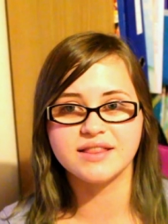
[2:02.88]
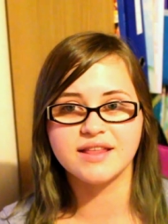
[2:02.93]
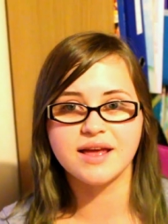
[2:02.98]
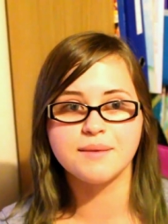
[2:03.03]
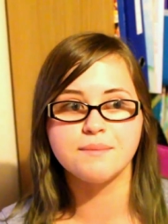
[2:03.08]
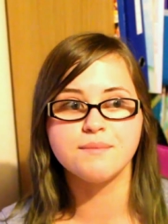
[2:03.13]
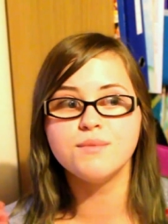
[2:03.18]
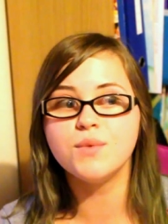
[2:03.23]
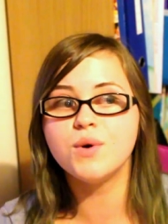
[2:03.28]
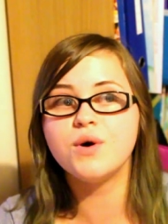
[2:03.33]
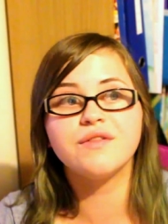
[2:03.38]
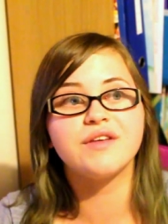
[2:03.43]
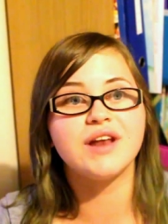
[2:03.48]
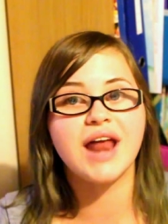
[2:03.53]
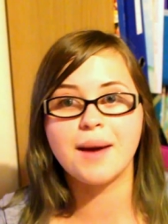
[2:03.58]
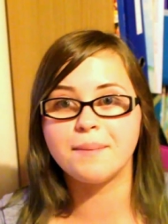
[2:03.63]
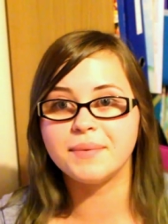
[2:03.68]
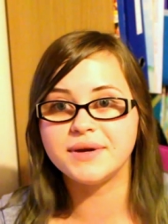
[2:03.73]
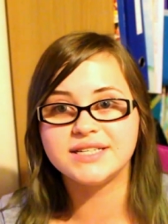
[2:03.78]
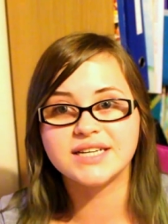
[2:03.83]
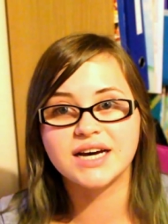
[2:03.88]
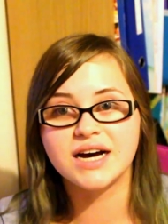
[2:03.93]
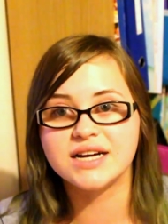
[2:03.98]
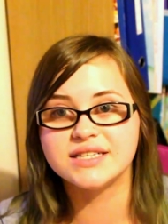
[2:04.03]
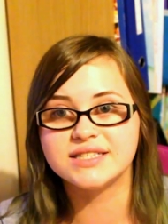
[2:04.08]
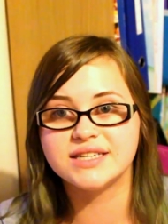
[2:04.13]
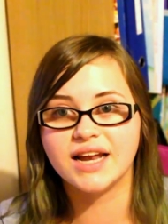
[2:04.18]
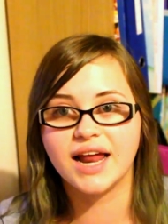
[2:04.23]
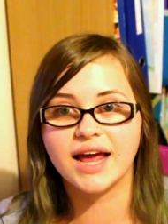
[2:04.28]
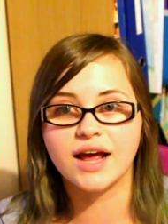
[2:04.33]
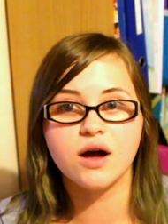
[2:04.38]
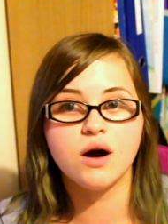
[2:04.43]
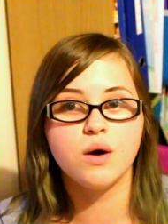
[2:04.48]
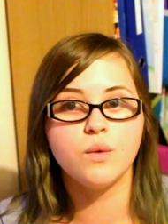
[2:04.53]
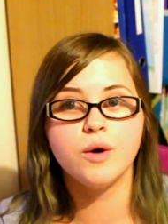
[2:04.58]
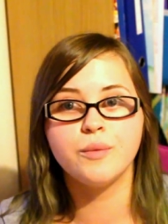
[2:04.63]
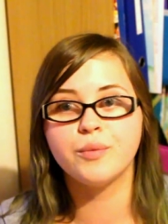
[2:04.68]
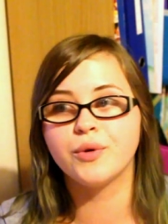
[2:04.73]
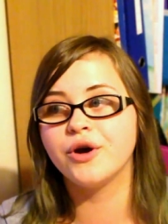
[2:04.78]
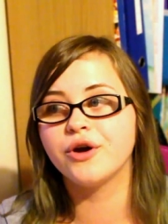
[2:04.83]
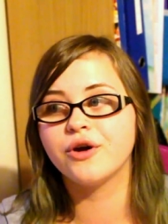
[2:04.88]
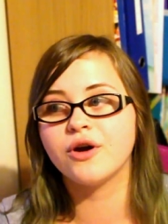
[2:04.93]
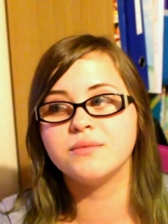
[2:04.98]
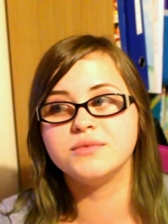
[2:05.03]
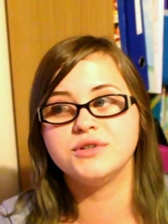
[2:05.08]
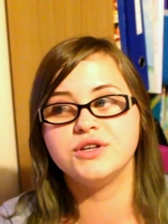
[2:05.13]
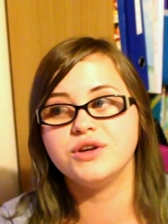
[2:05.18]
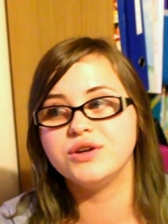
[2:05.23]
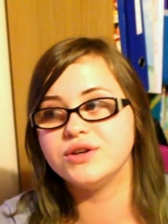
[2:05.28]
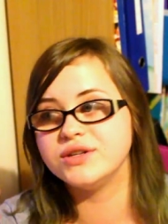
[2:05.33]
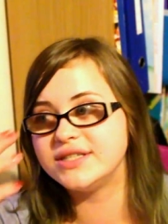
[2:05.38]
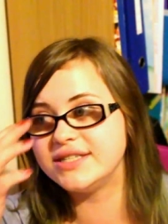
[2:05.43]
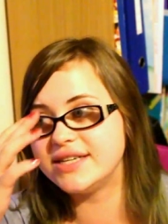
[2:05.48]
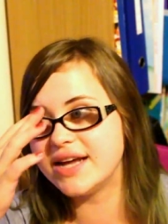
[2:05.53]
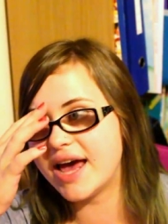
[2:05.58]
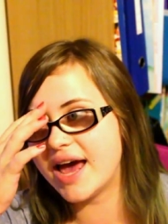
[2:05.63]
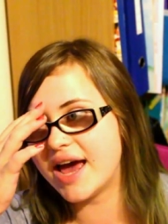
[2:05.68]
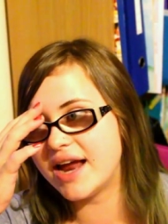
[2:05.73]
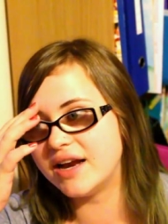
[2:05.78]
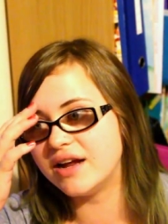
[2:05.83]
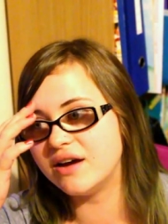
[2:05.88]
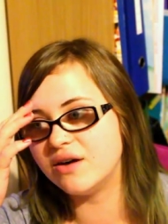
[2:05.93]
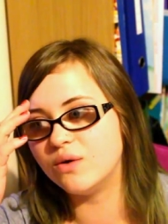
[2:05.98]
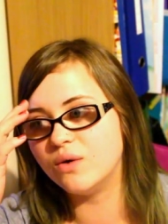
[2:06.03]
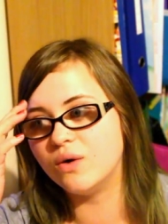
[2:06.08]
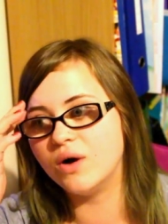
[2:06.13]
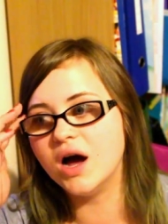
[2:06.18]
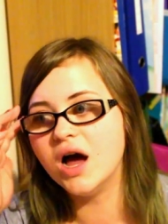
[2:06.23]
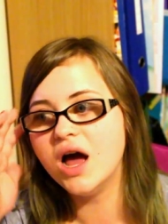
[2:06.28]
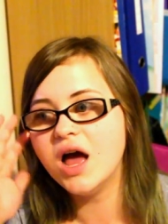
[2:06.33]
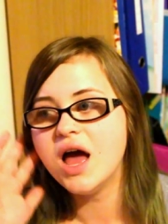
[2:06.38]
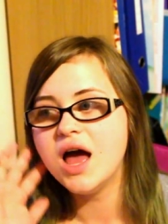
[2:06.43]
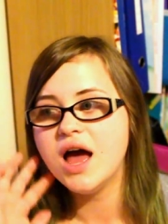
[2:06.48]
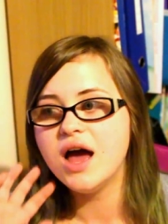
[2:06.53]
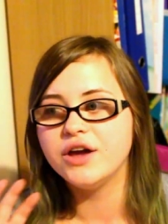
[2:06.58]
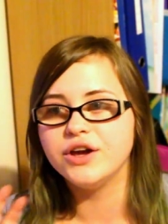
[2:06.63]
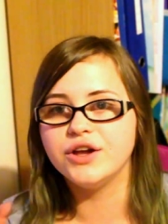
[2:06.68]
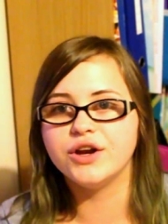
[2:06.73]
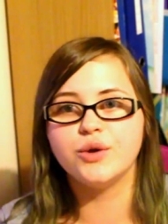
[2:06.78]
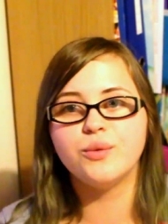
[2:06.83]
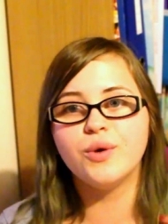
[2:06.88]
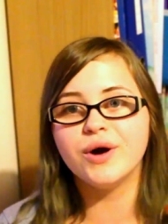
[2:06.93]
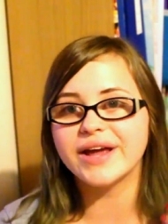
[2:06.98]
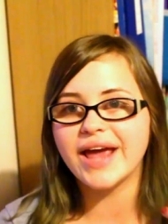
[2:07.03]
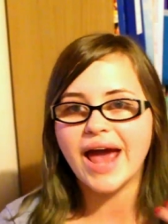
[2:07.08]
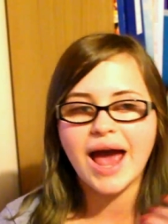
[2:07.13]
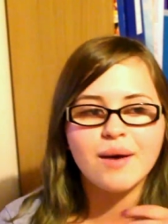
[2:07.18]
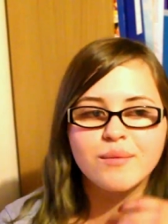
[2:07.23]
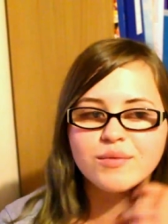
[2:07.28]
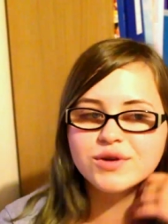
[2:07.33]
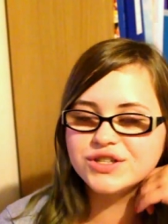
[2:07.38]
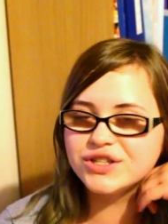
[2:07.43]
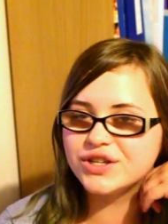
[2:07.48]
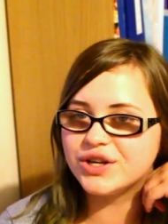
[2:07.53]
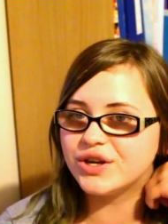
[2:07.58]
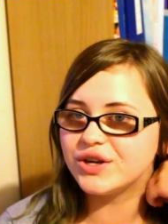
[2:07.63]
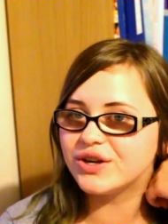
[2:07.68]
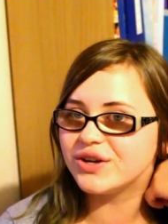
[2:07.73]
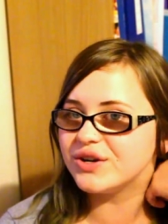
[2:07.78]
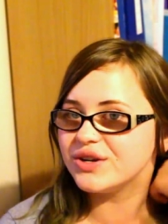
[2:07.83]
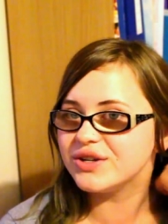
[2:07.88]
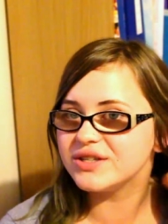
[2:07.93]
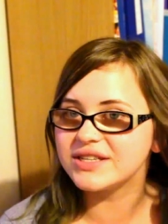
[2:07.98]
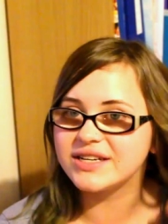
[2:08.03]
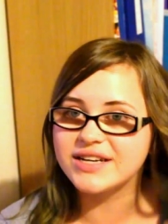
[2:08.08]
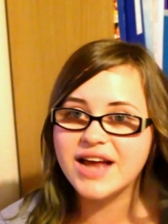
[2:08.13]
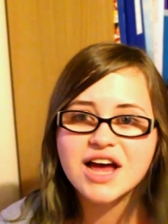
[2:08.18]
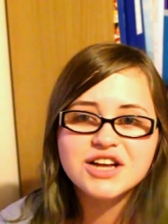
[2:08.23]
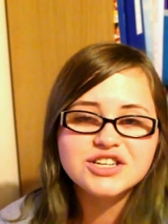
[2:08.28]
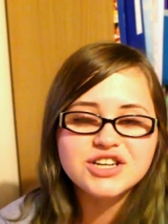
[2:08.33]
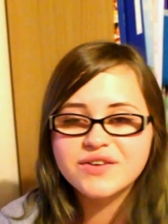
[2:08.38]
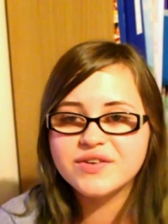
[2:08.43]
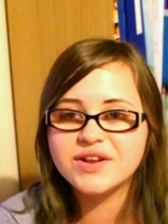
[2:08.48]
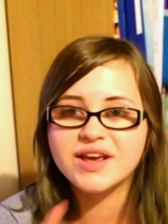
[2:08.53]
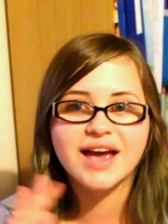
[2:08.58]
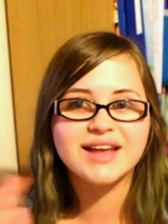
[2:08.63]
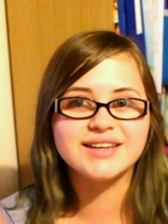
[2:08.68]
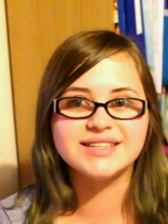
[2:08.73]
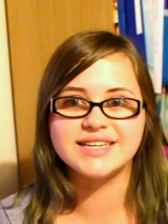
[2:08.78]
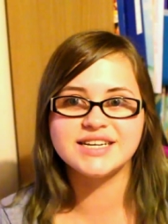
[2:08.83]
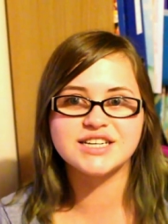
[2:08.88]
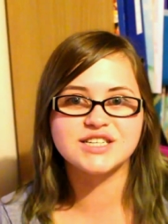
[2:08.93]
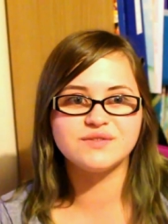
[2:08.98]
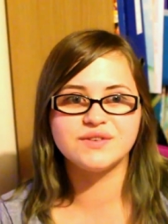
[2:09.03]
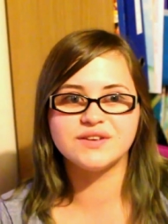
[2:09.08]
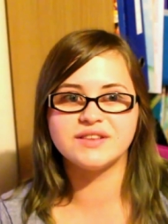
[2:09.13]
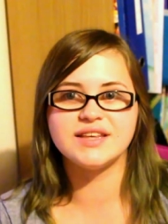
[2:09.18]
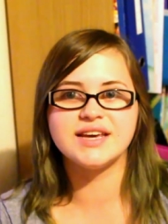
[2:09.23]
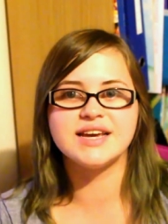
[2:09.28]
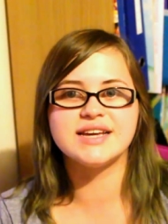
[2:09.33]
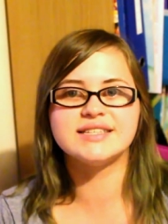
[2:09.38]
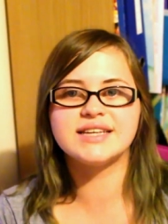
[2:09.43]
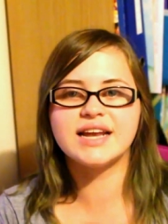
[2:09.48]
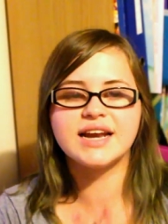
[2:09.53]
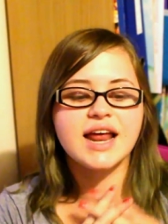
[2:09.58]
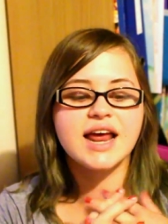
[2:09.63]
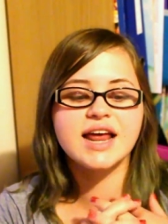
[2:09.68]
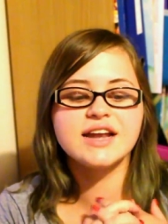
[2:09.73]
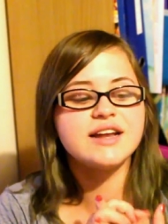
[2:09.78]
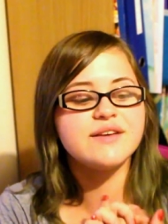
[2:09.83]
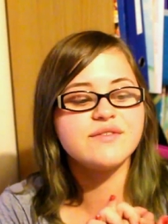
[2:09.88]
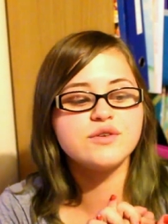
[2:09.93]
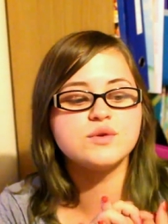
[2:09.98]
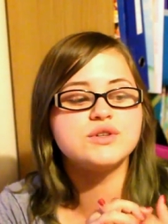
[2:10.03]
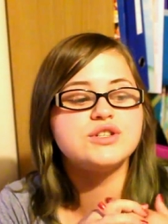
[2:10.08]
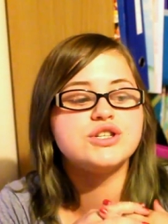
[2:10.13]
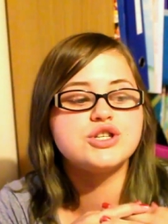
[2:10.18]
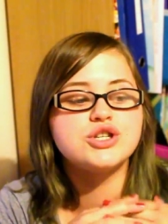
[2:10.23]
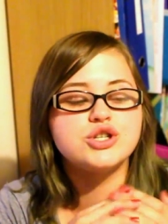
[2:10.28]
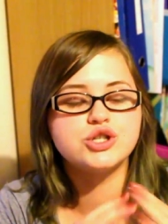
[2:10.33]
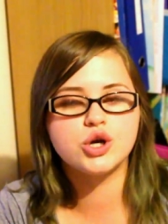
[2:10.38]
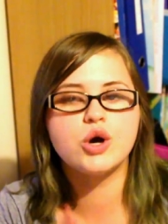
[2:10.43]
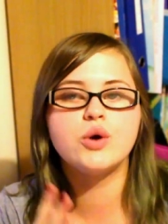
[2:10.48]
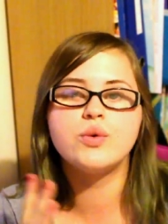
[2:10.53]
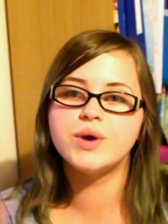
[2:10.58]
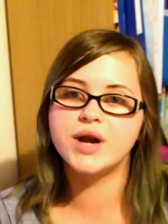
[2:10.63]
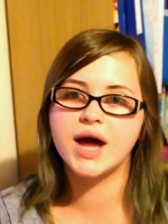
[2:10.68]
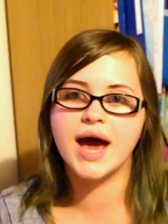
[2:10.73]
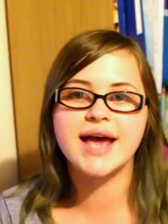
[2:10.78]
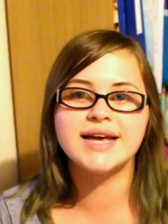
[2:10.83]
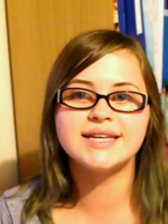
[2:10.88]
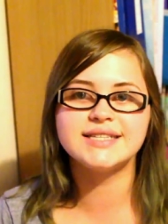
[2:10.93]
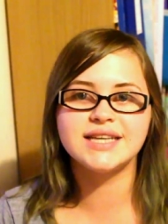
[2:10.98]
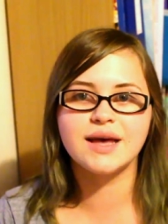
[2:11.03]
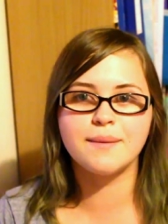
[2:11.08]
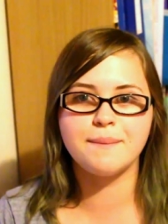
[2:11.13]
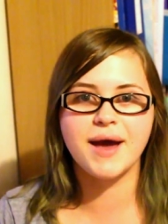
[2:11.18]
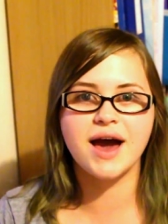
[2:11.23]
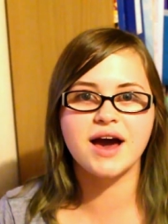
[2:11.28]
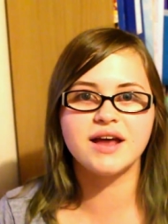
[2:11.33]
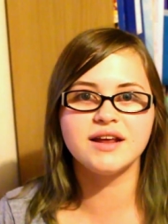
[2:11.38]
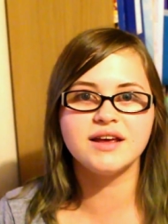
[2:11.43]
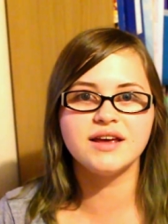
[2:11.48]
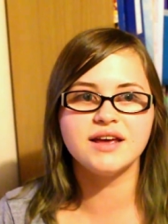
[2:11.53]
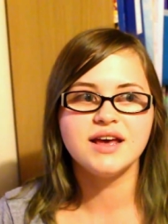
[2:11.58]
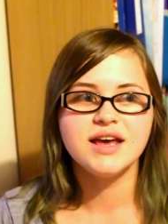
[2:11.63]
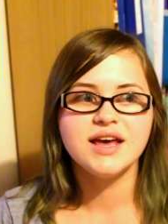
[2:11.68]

and they're more than happy to answer. Like, oh, what program do you use to edit? Or, you know, what camera do you use? And do you have any ideas for things? And everyone's just so nice about it.